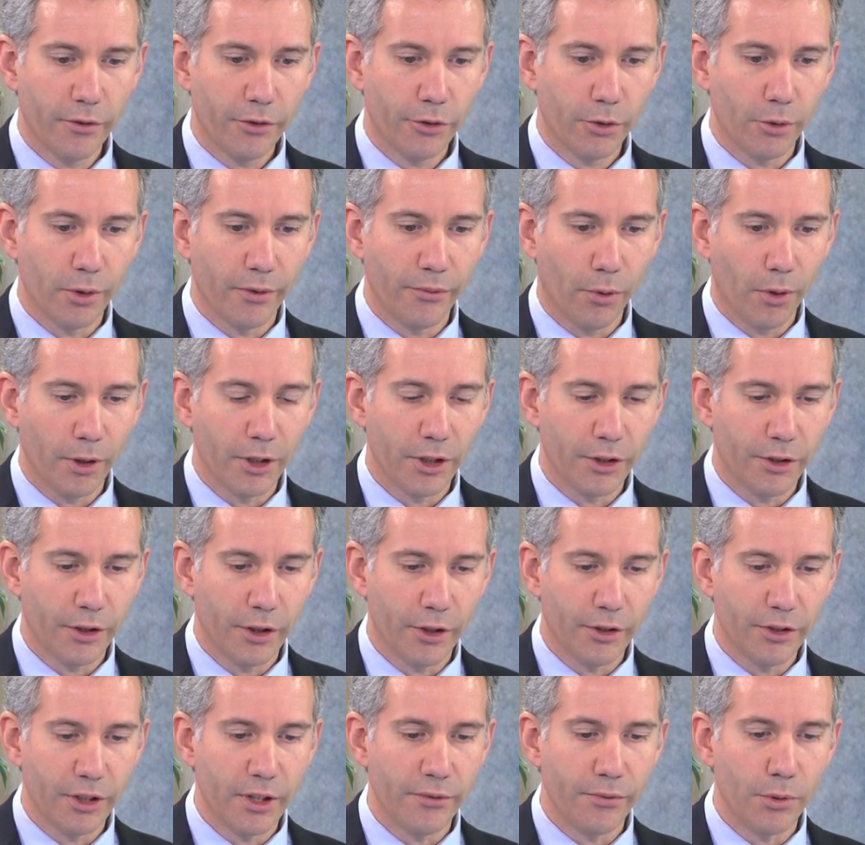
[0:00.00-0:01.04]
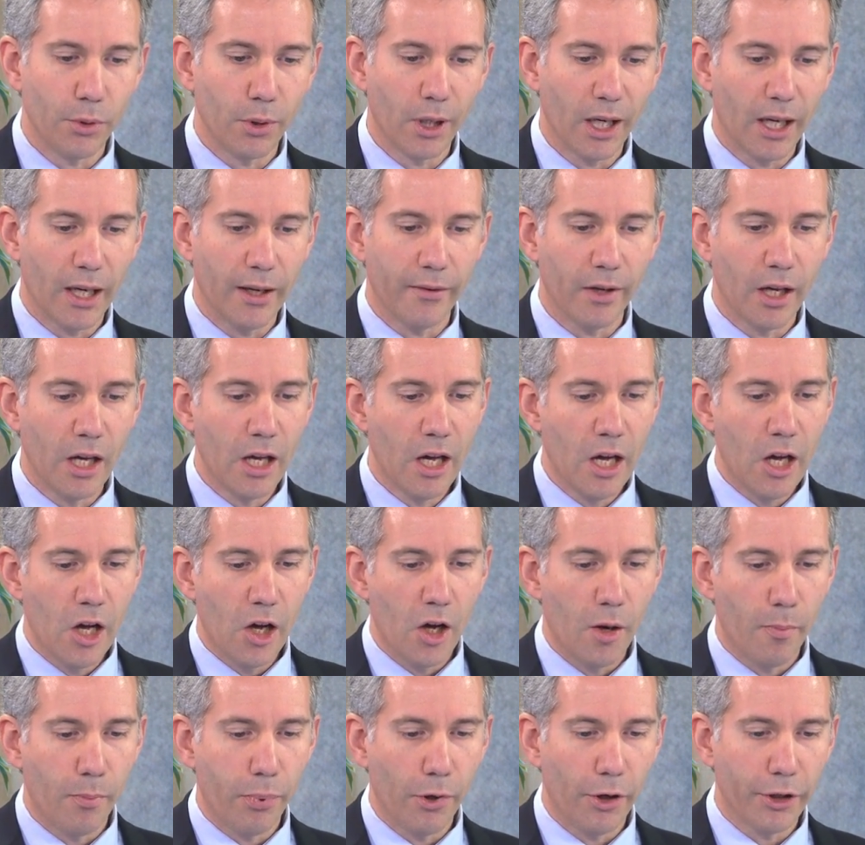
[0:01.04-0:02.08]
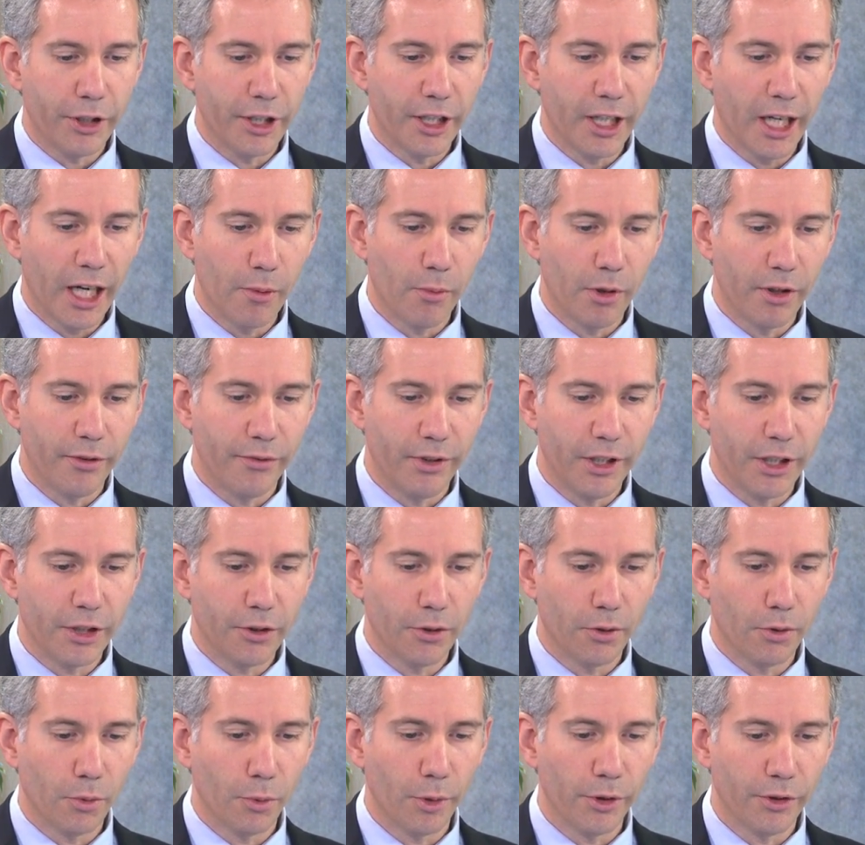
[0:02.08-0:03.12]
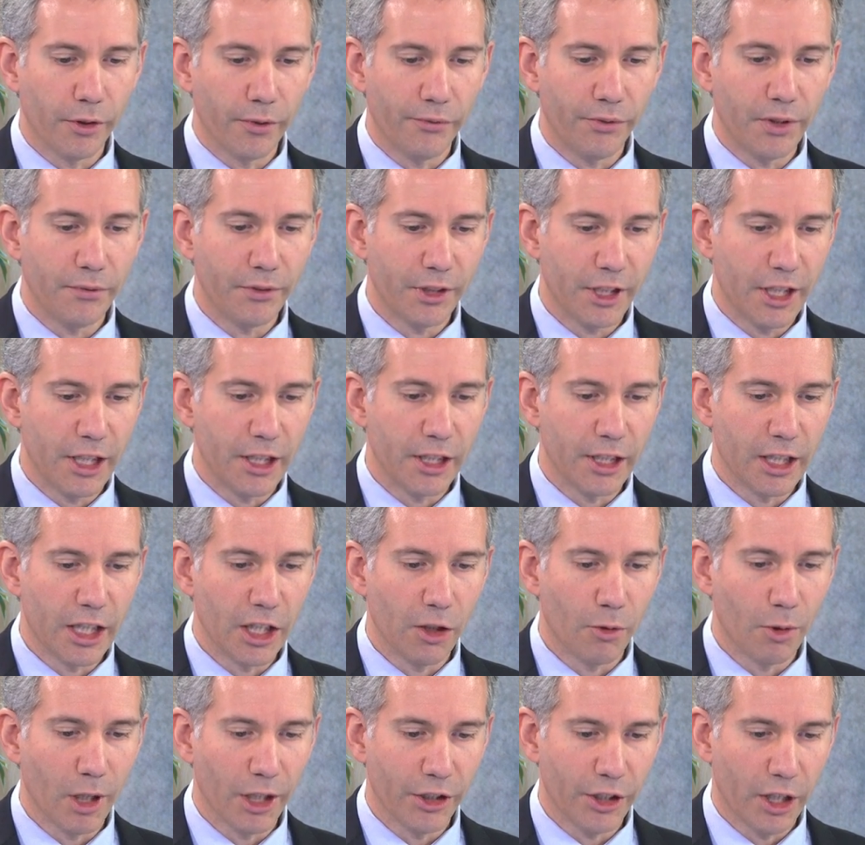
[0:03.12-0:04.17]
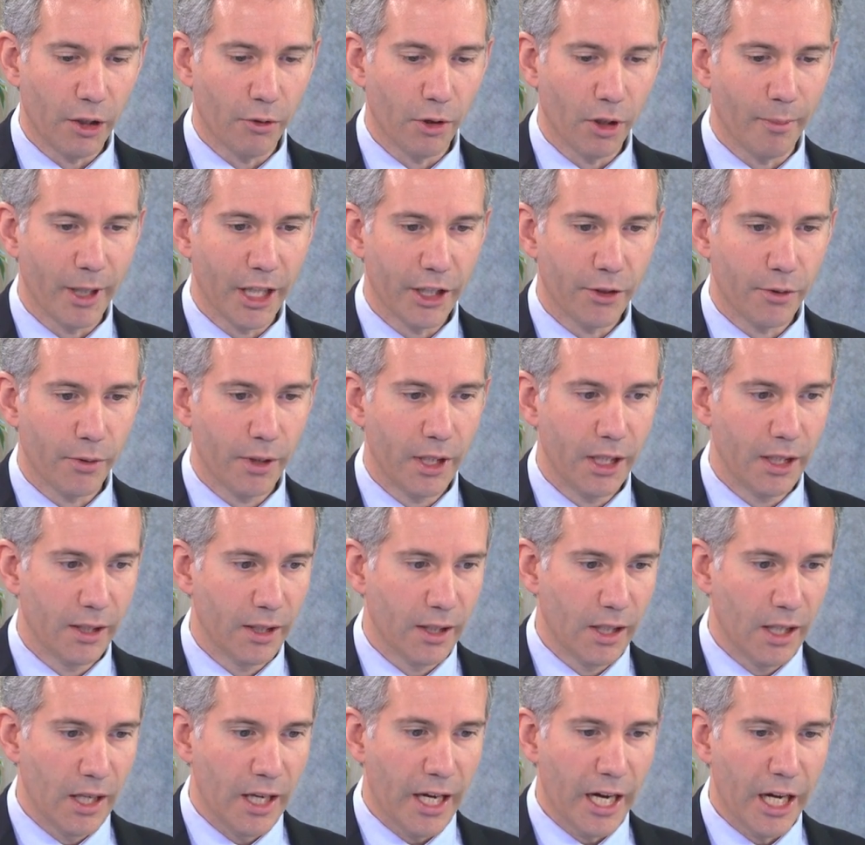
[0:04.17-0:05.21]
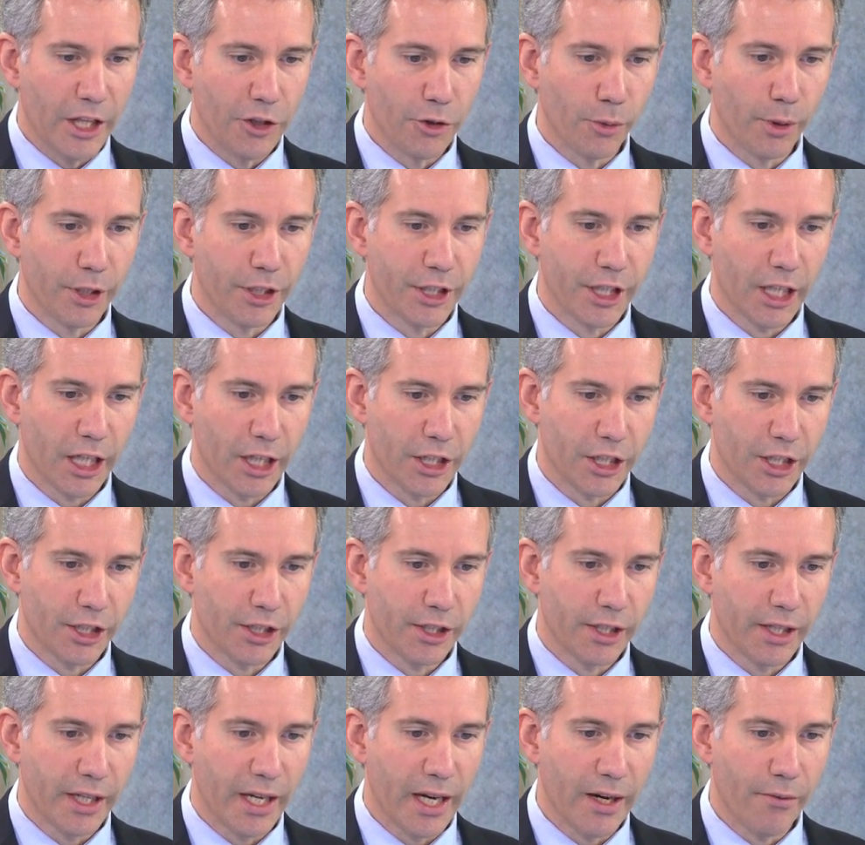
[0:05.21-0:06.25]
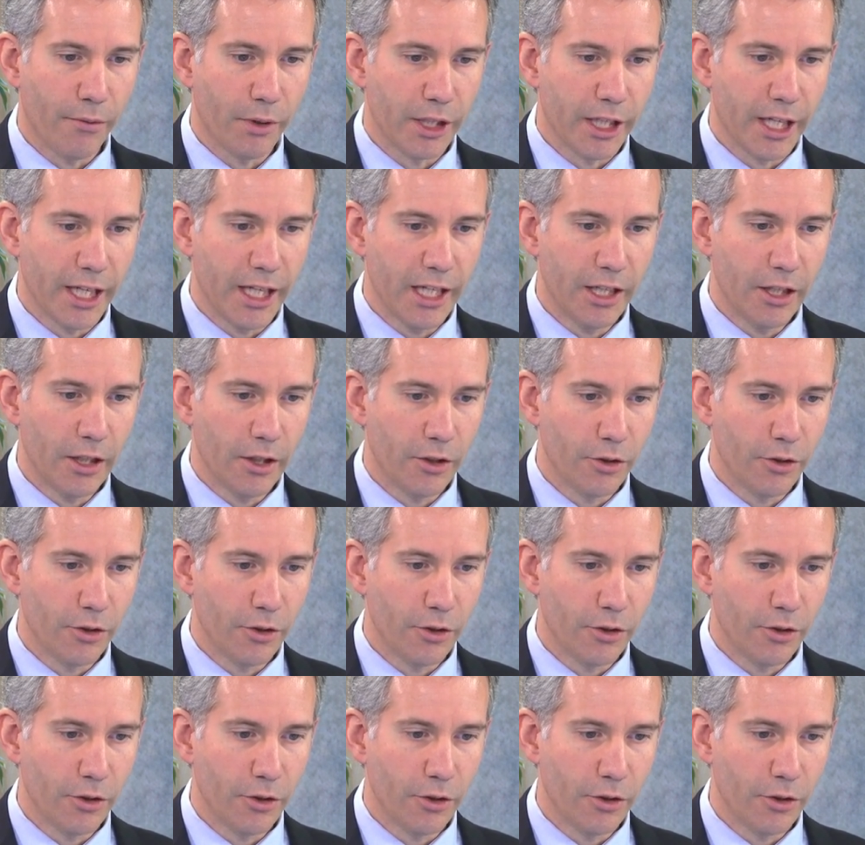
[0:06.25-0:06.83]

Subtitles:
So for instance, if you have a plug-in hybrid vehicle with a 15 kWh battery and you recharge it every day,